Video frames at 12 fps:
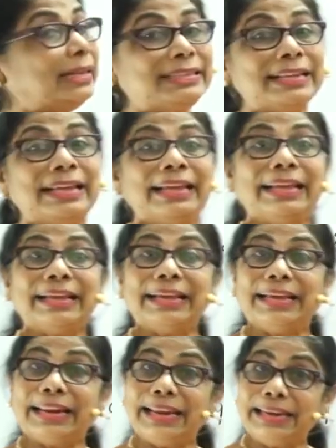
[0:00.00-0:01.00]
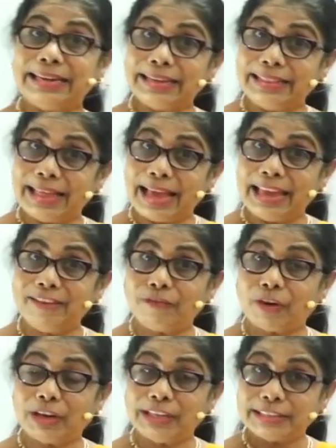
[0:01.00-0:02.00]
is greater than
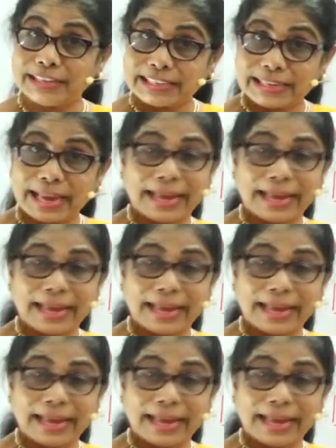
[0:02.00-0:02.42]
46.